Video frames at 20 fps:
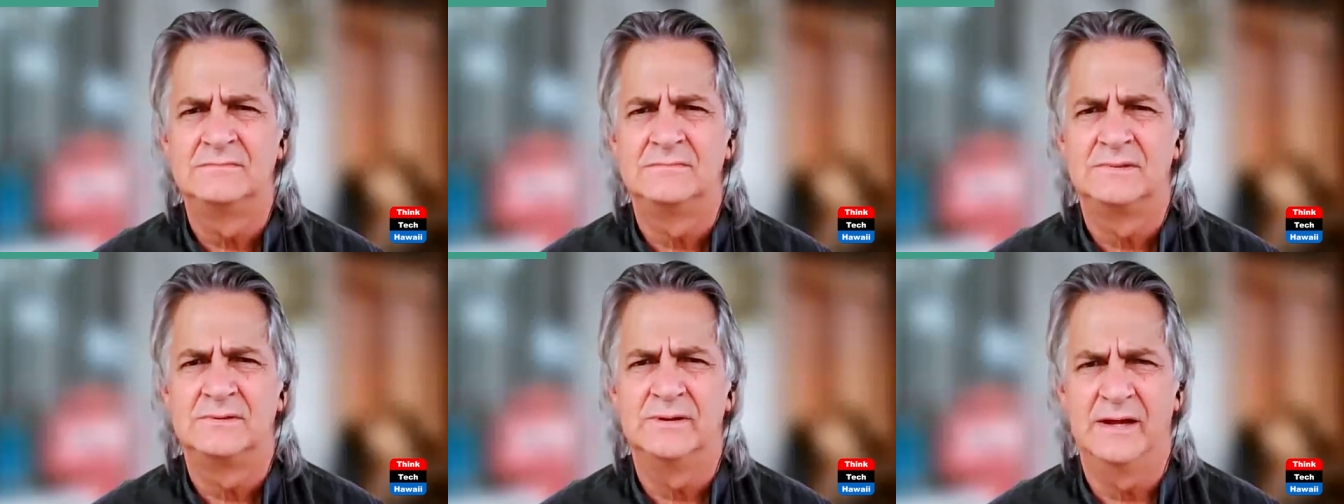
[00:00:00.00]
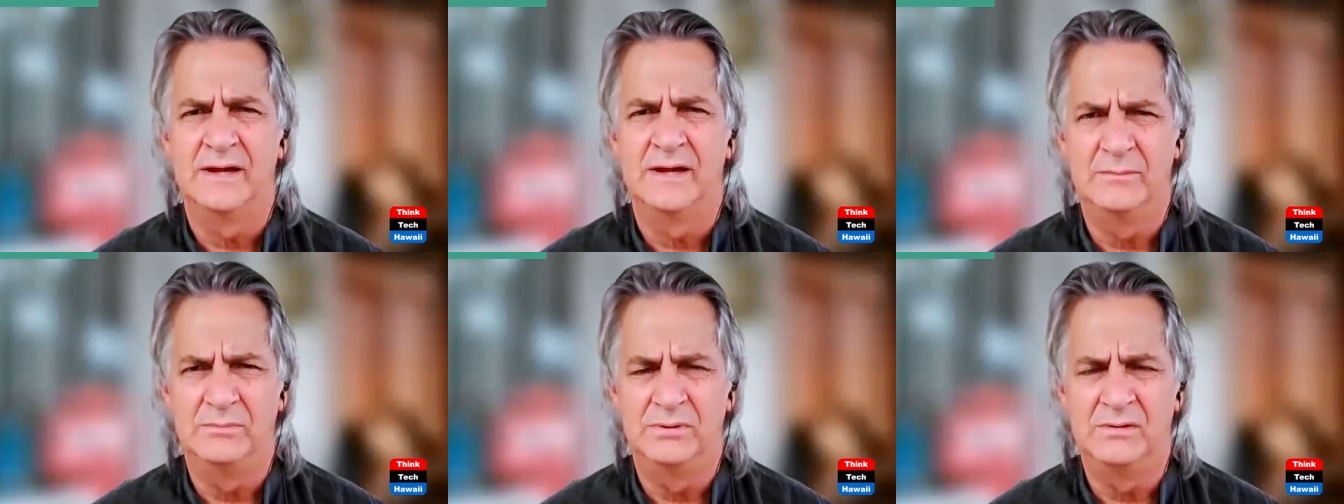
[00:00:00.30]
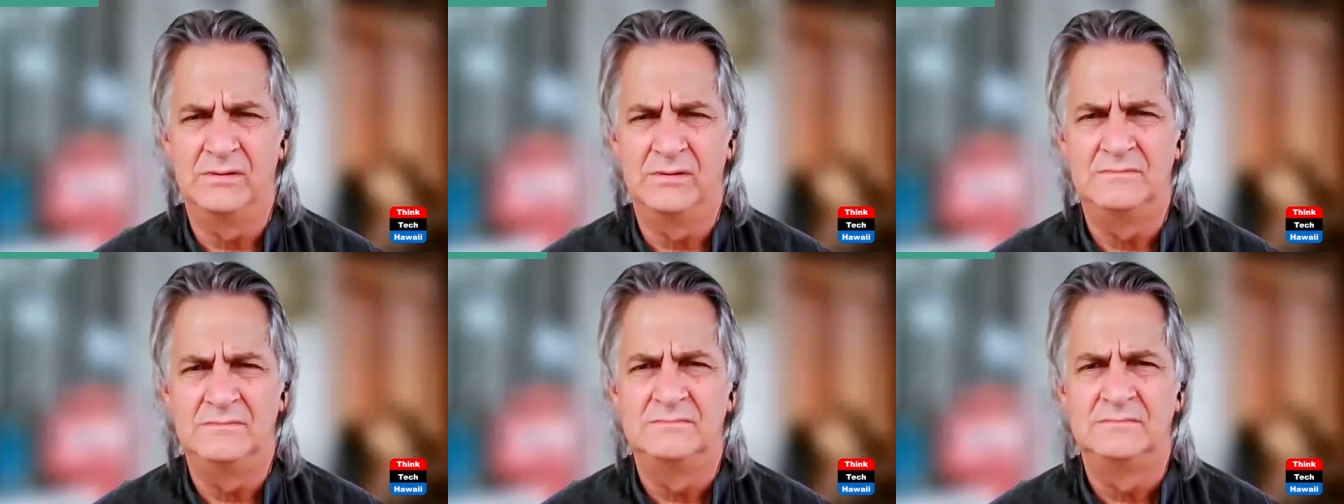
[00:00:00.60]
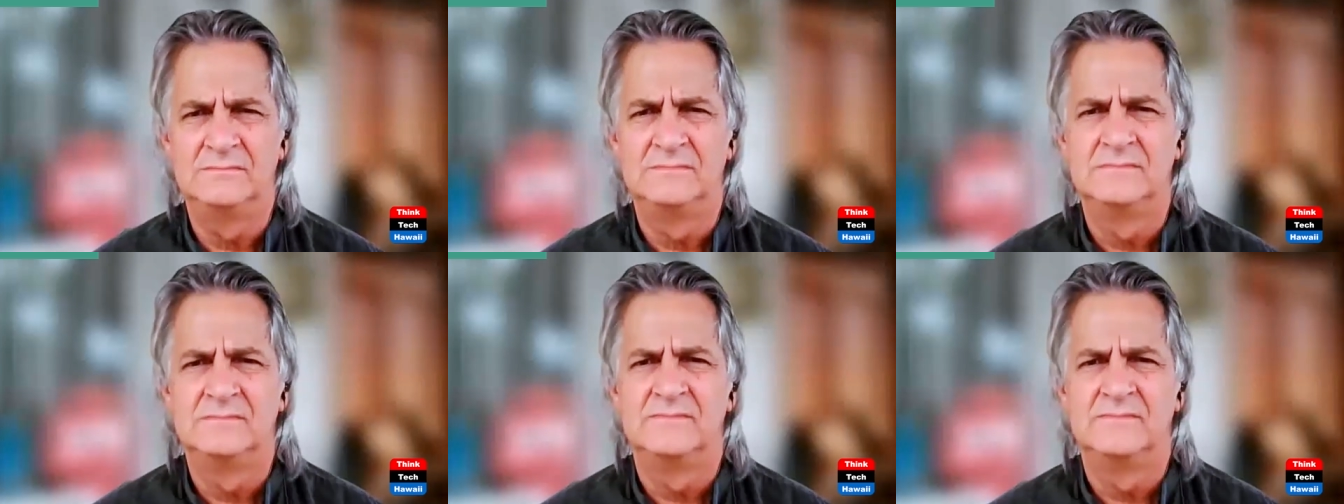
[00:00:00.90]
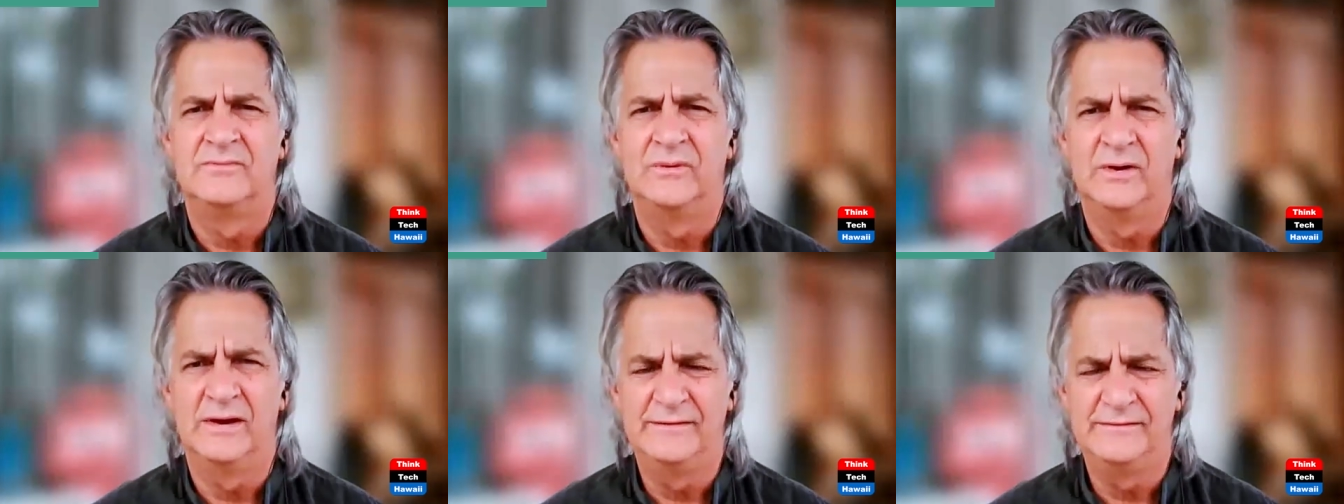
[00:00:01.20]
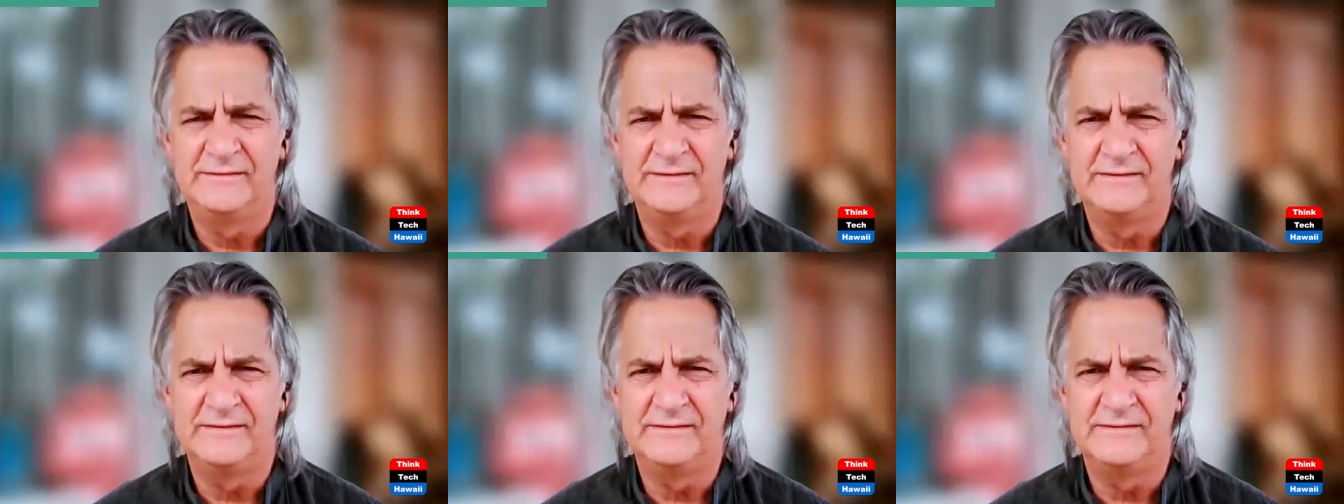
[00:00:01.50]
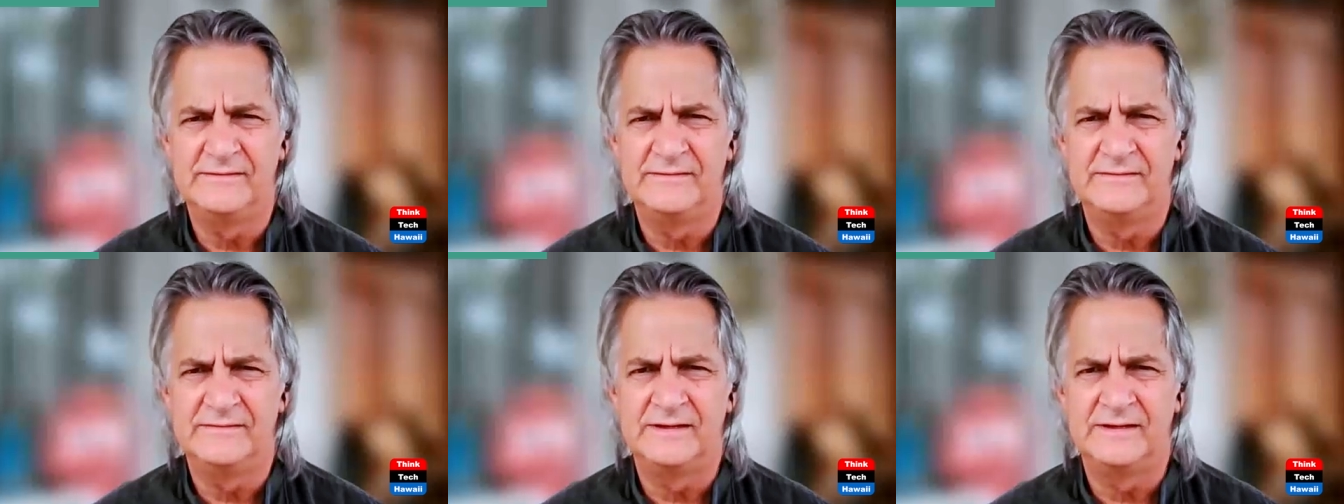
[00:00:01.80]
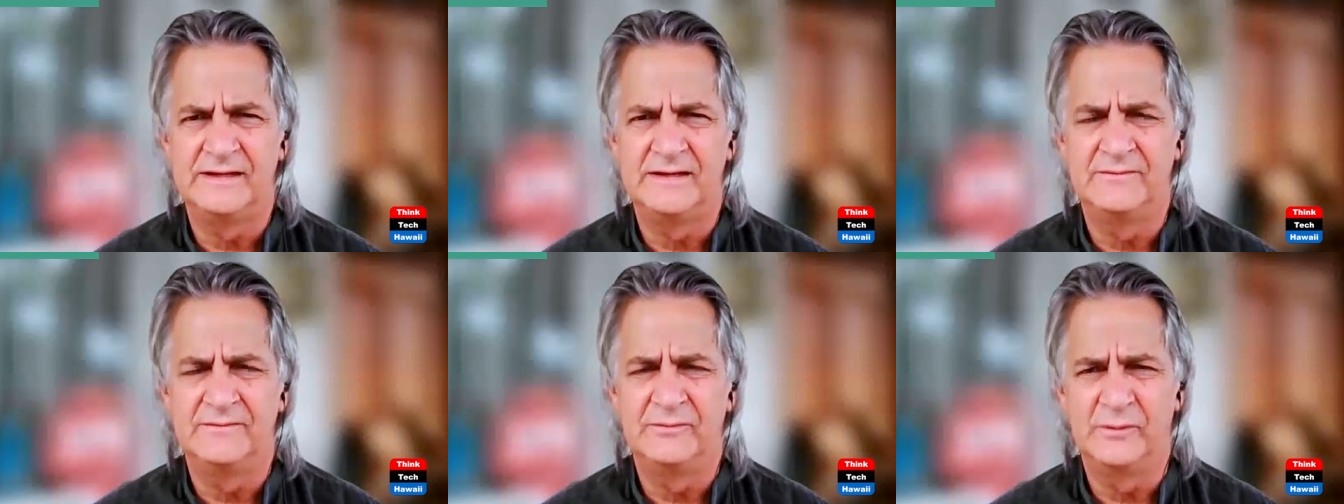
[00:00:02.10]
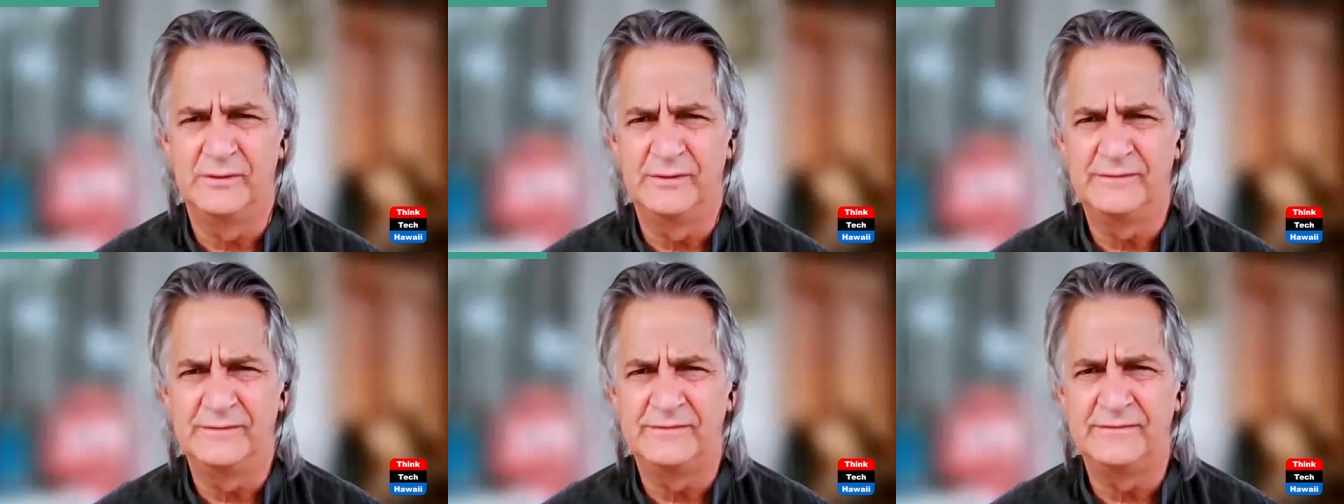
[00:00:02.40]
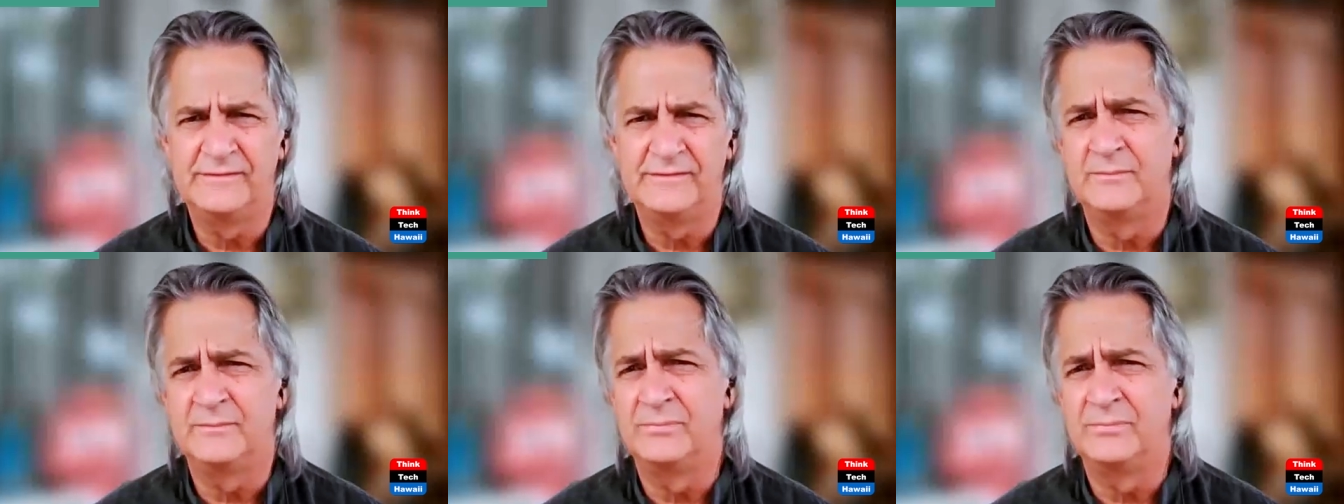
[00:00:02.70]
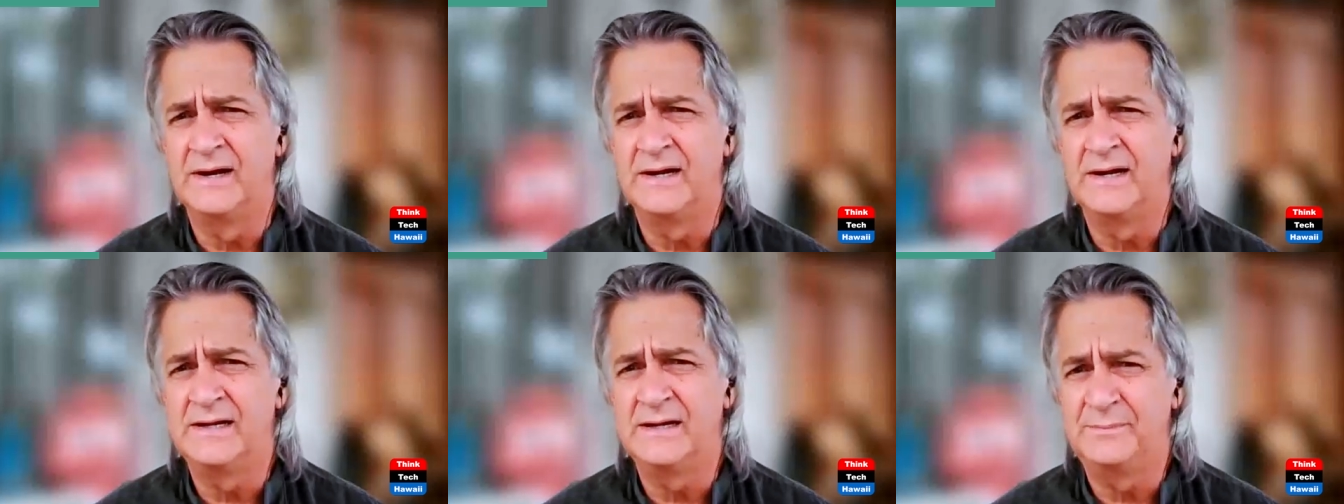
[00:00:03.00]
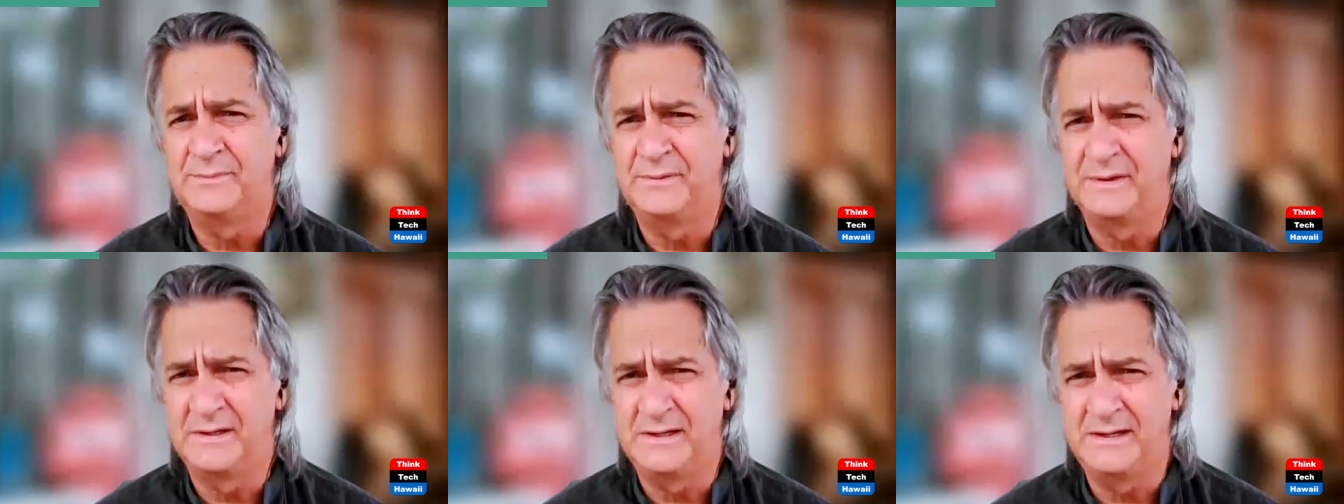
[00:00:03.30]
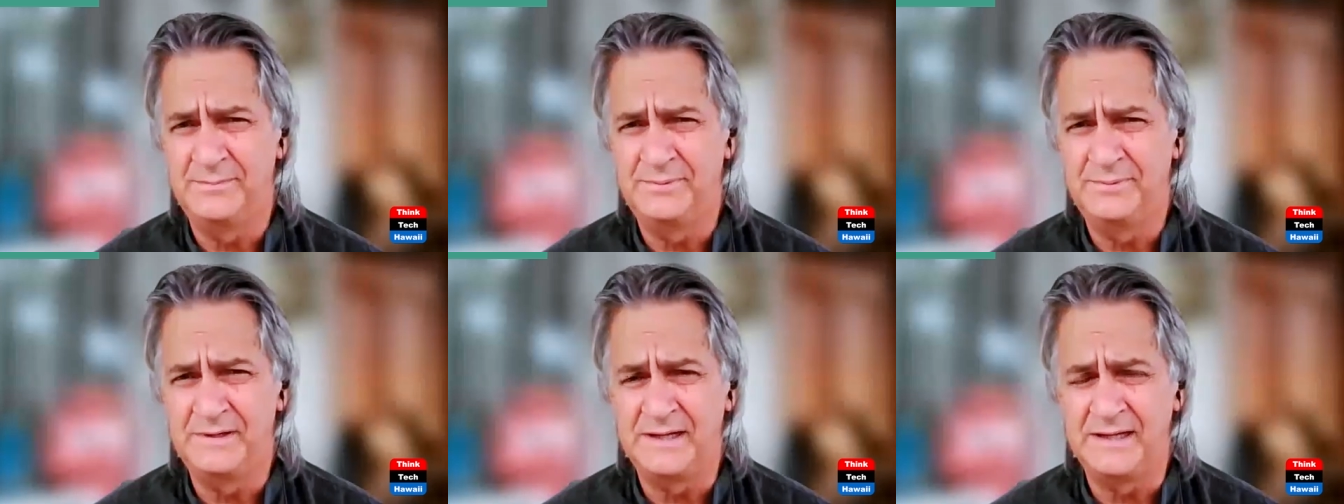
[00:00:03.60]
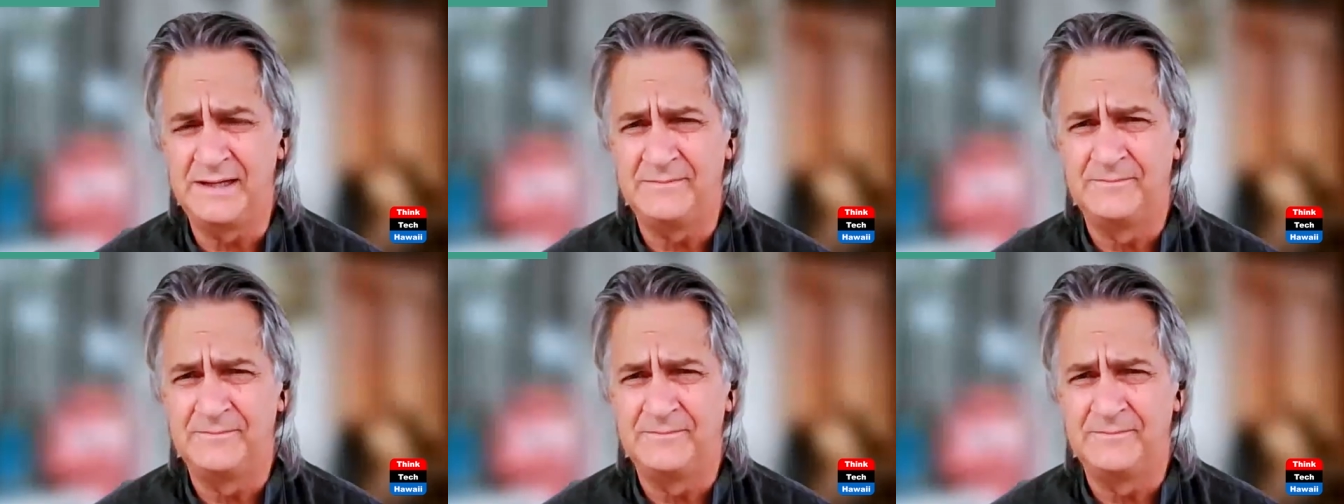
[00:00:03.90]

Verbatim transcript: credible voices and forces to break up the company